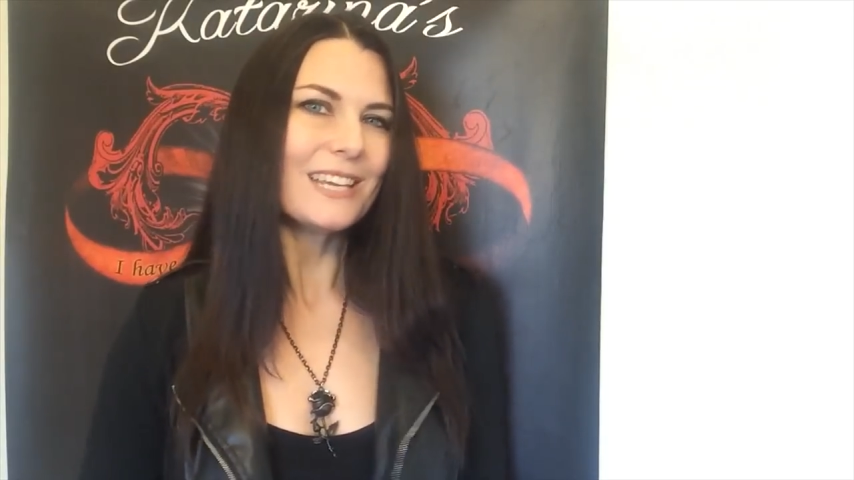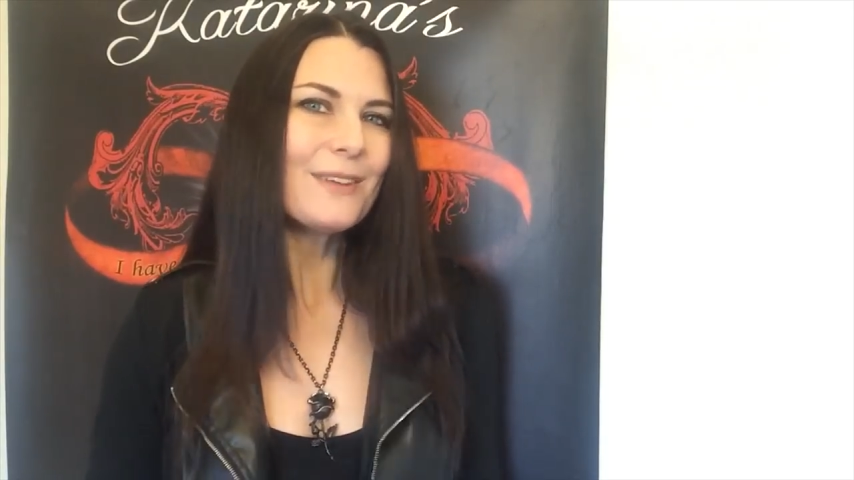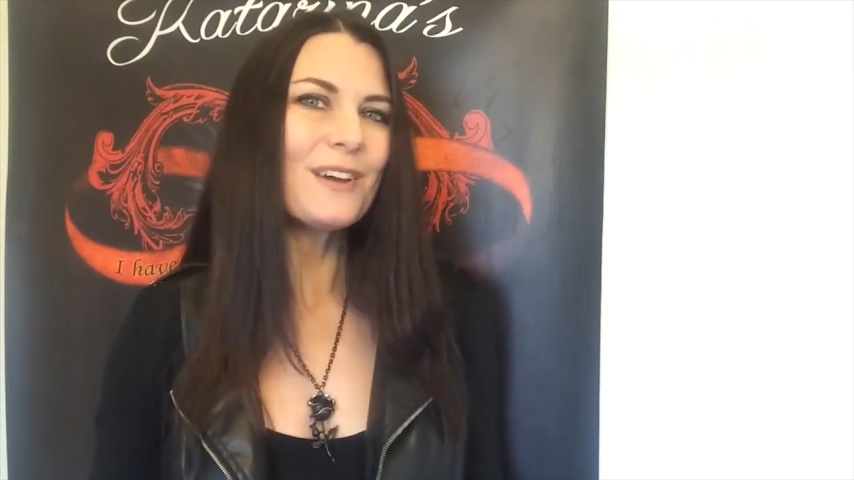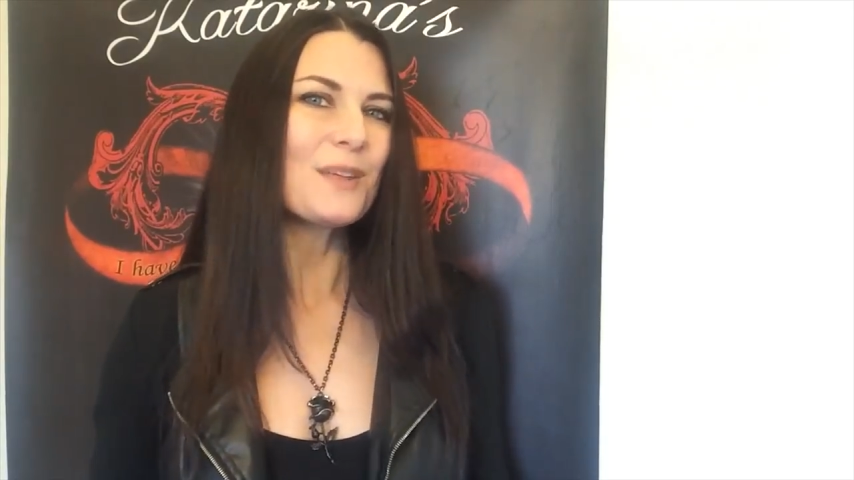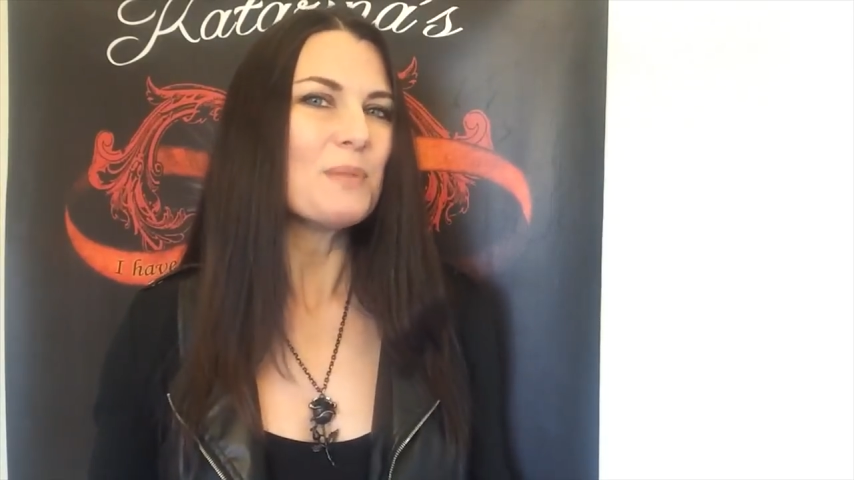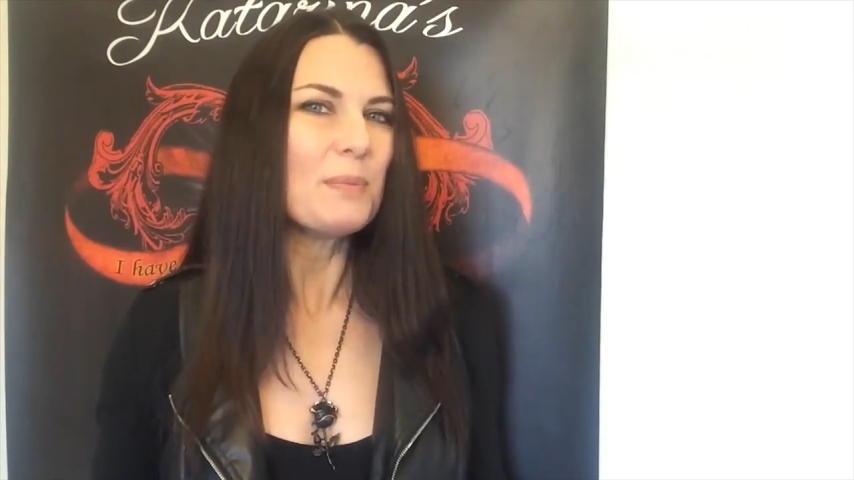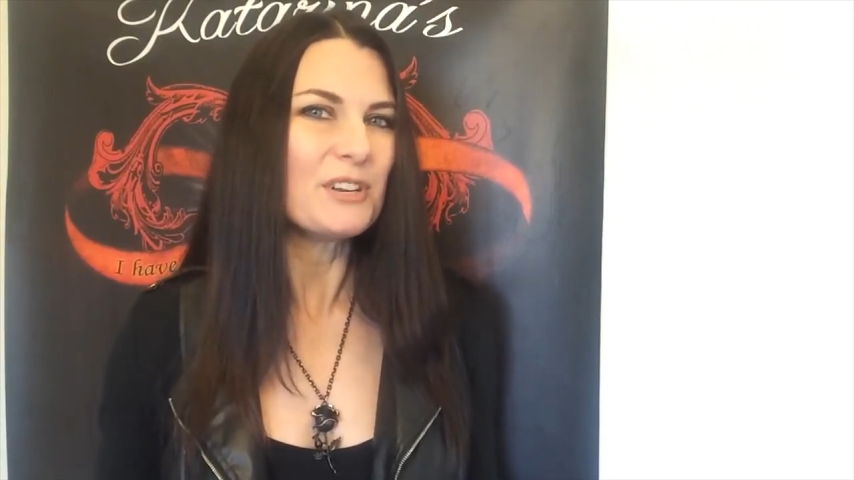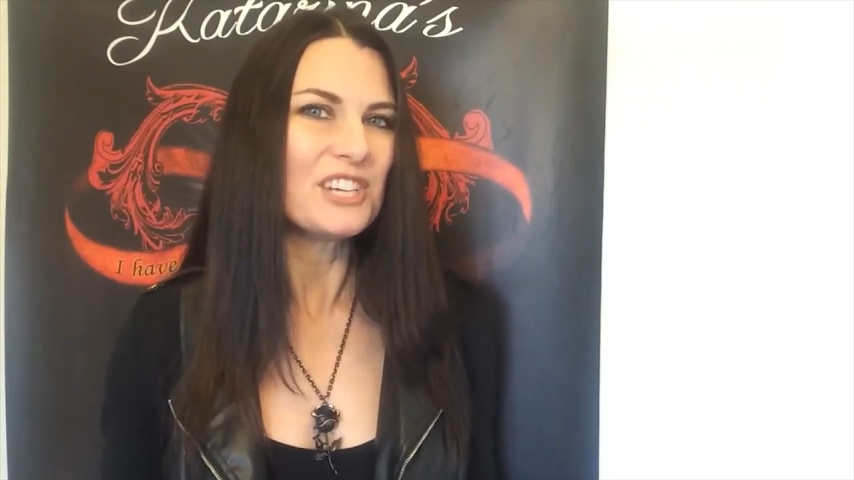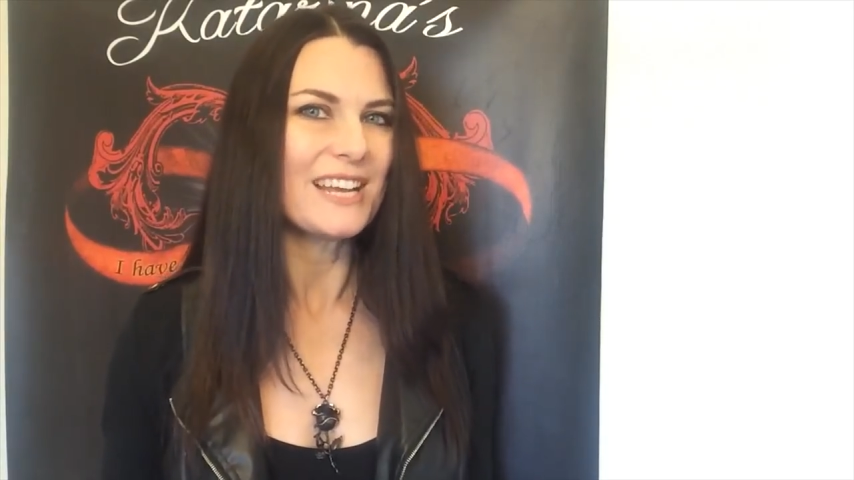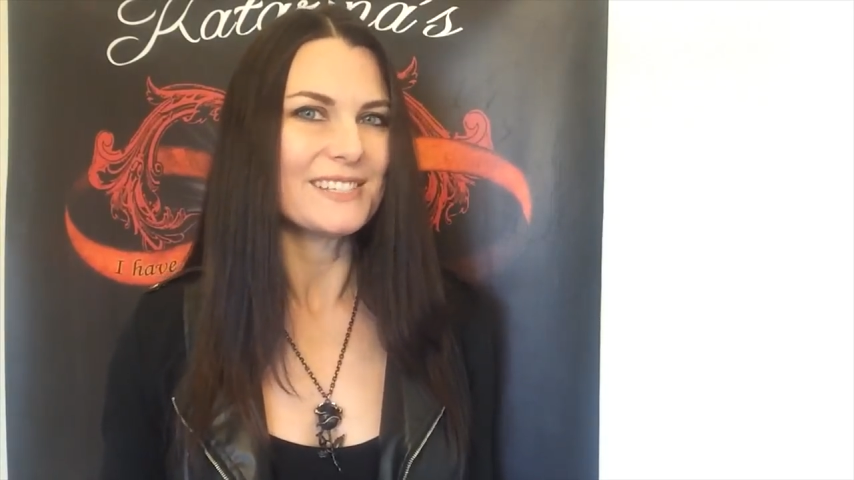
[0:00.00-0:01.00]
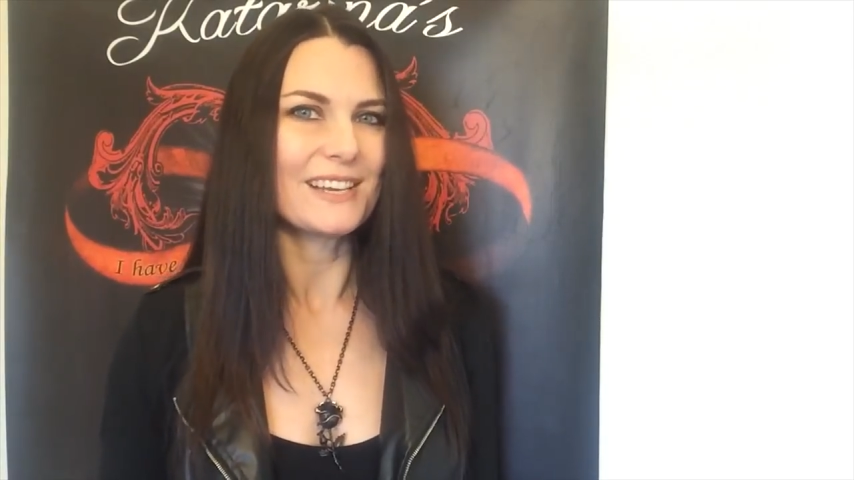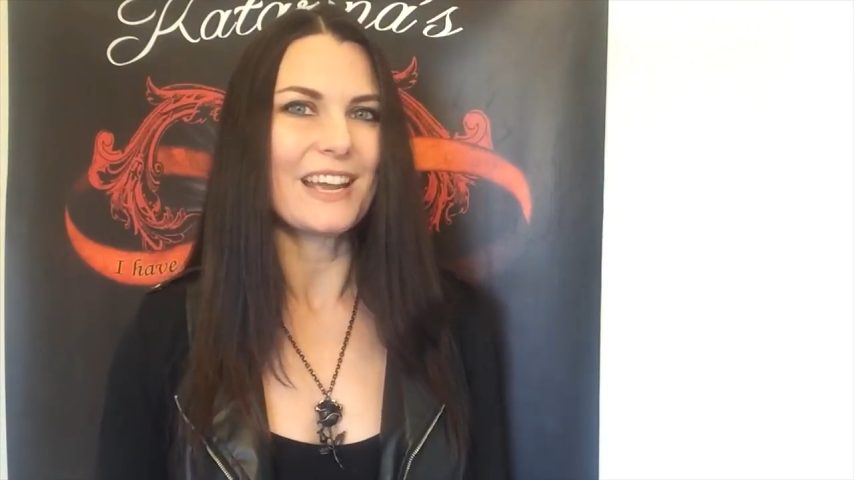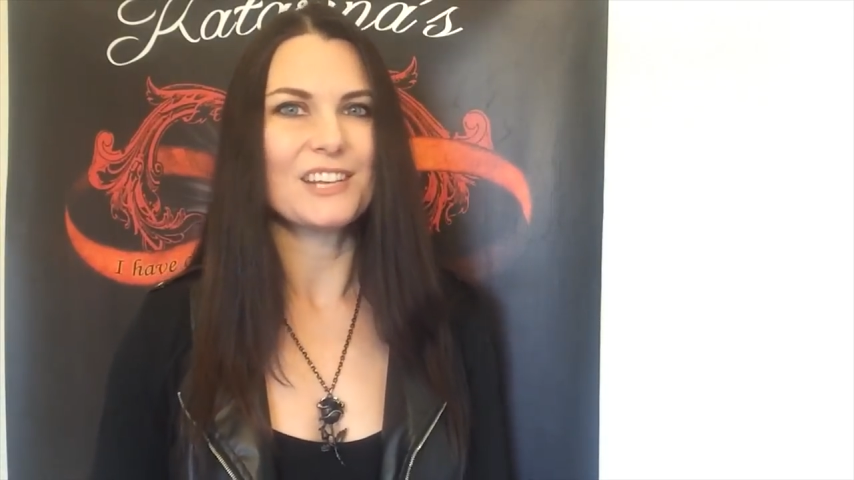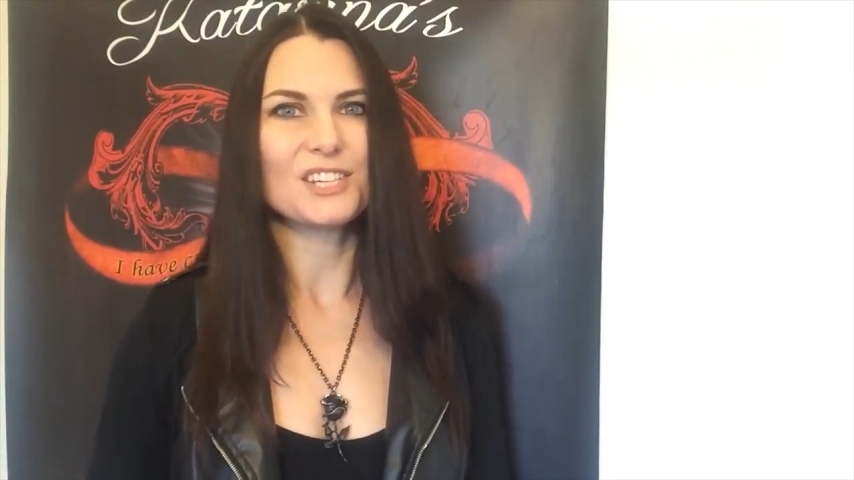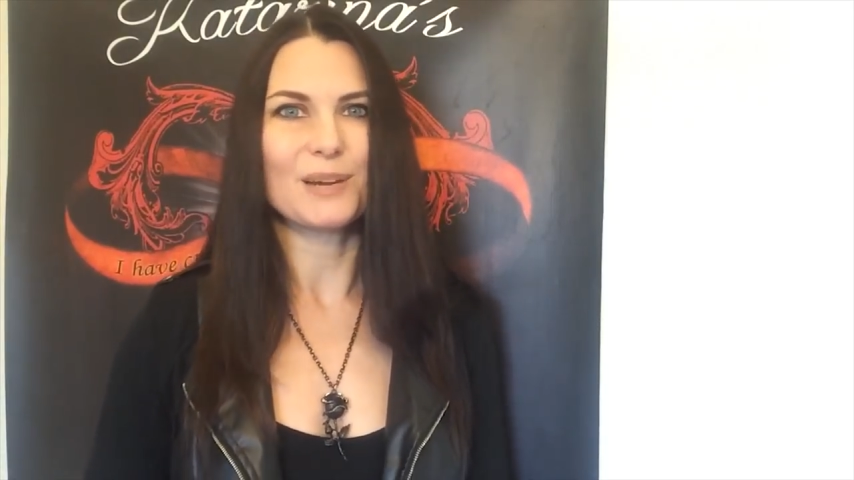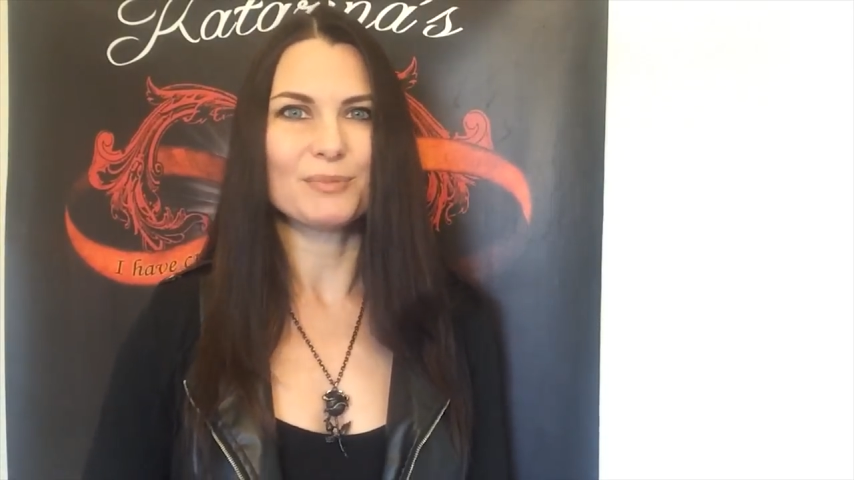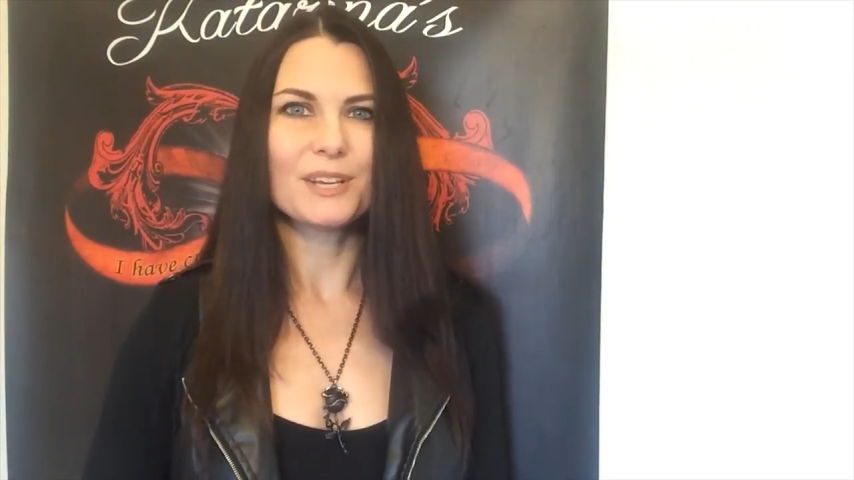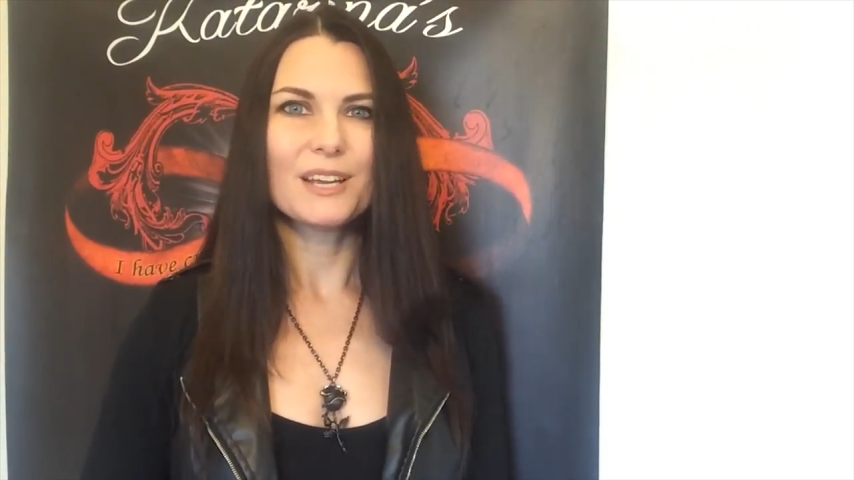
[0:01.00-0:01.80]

Give other people a chance to catch up.